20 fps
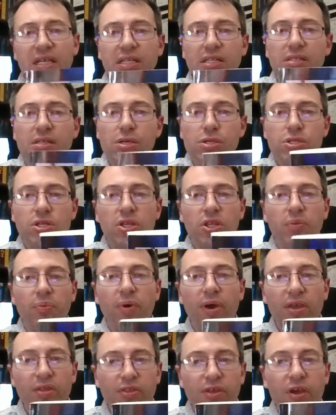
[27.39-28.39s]
The second
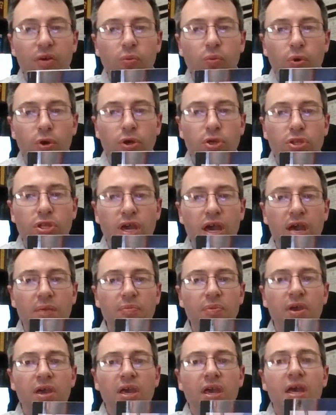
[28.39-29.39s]
edition of the Python
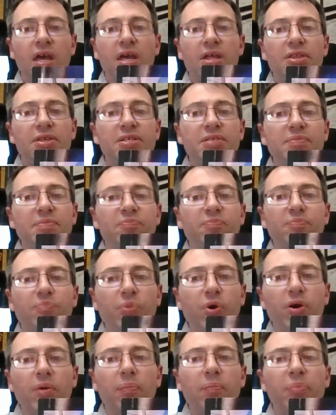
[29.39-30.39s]
Workshop
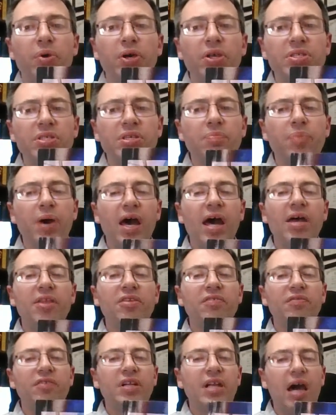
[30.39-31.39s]
this book builds
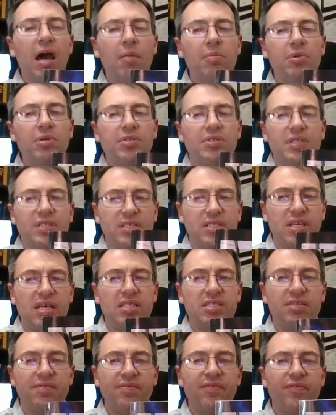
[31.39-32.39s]
upon the phenomenal
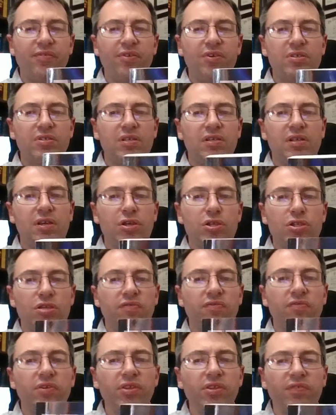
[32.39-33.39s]
success of the first
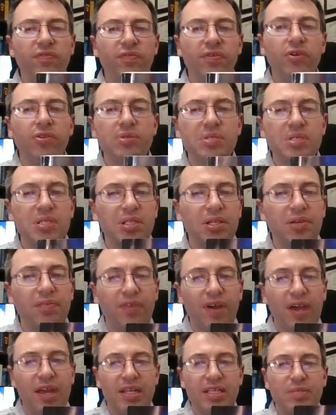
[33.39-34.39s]
edition, really further
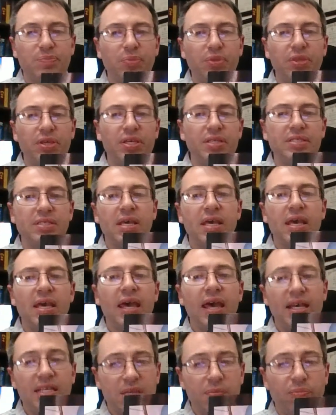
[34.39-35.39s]
solidifying its
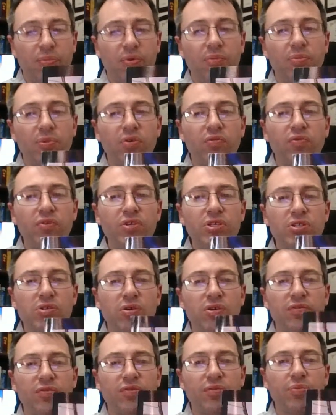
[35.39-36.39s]
place as a
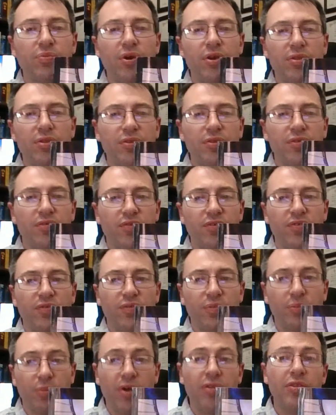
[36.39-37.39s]
premier resource for,
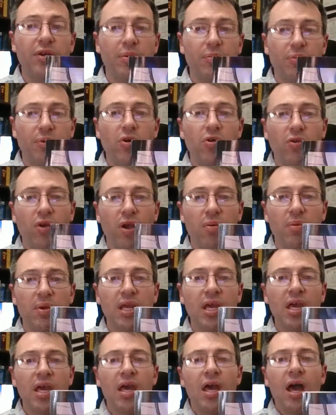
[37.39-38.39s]
Python
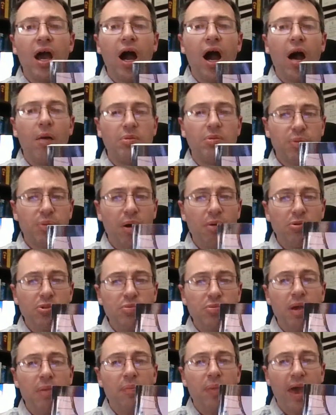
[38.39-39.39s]
programming. Um,
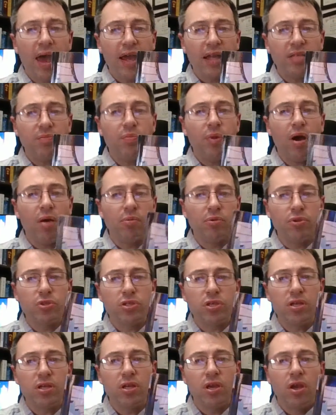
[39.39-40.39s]
it's published by Packt
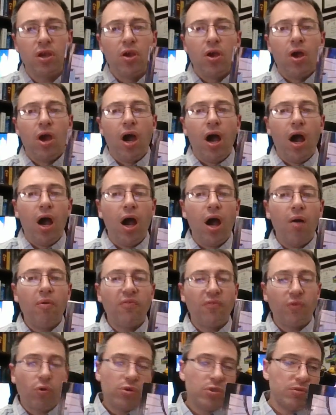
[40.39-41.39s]
Publishing,
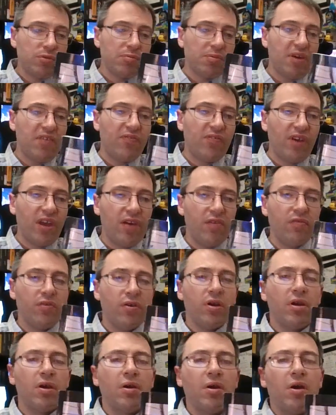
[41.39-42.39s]
uh, of course, one of my
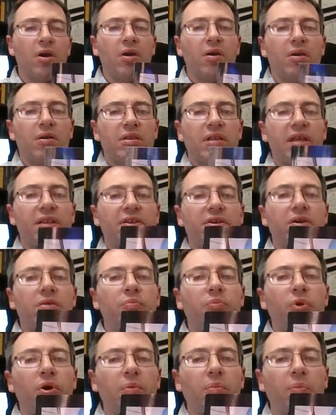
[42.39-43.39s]
favorite
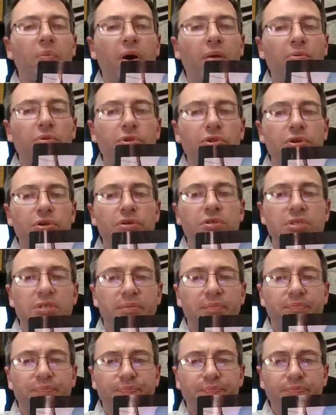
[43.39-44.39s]
technical book
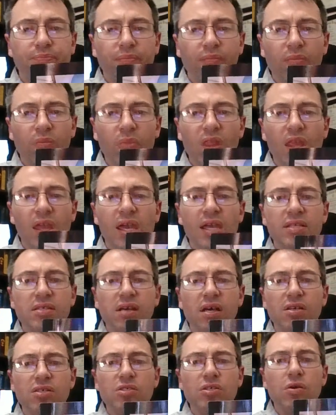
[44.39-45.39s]
publishers.
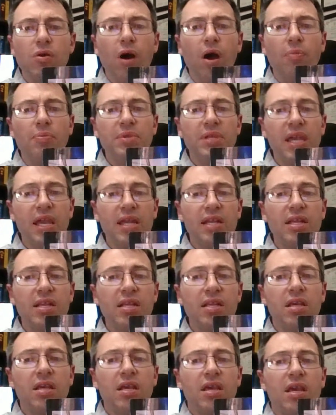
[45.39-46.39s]
It's also
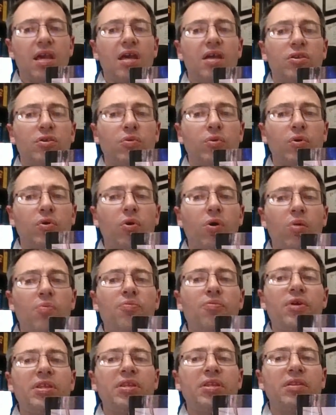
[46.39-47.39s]
updated to
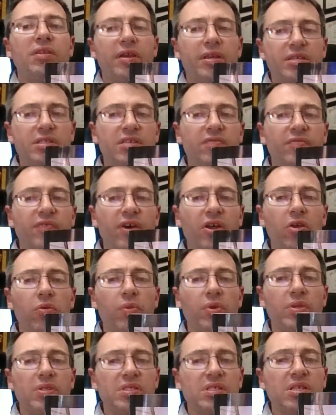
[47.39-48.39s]
incorporate the latest
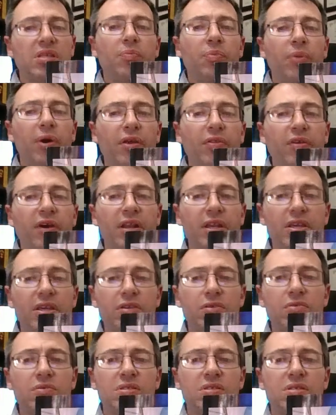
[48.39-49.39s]
developments in the
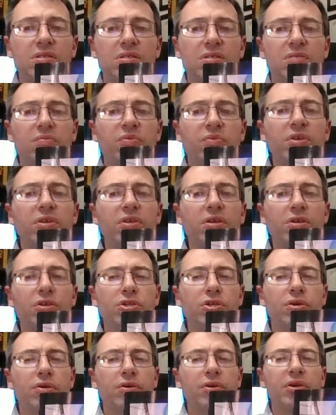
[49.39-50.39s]
Python ecosystem,
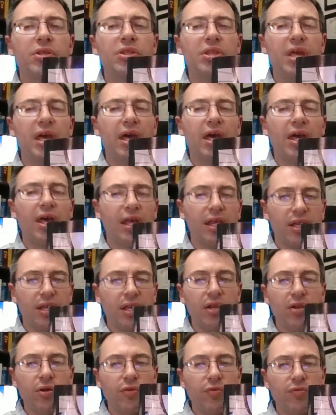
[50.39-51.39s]
really ensuring
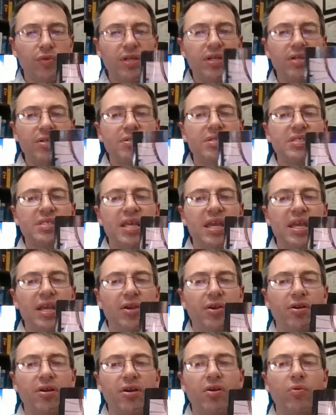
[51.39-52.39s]
that you know the
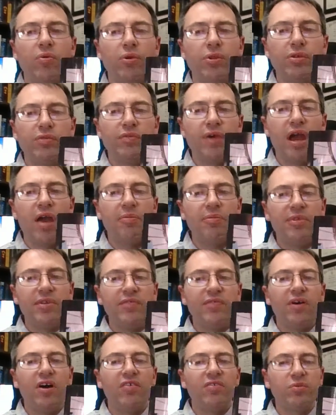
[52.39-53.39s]
readers stay current with the
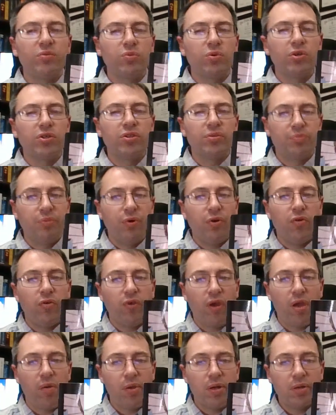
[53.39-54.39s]
rapidly evolving world
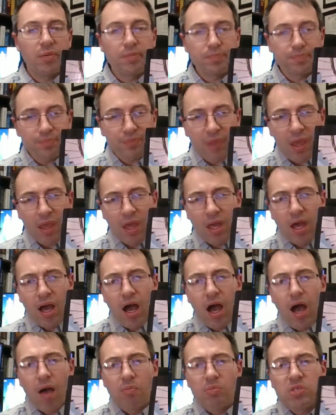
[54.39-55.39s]
of programming.
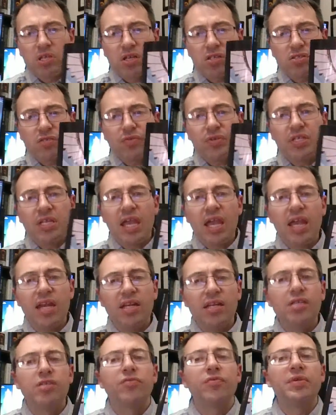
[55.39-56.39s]
Um, it's also
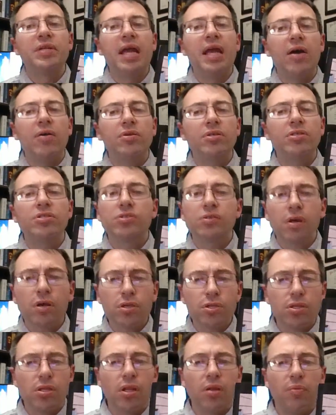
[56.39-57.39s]
retained its
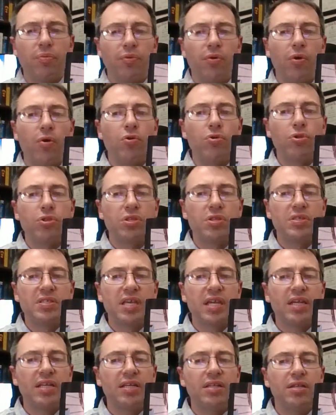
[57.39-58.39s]
renowned instructional approach.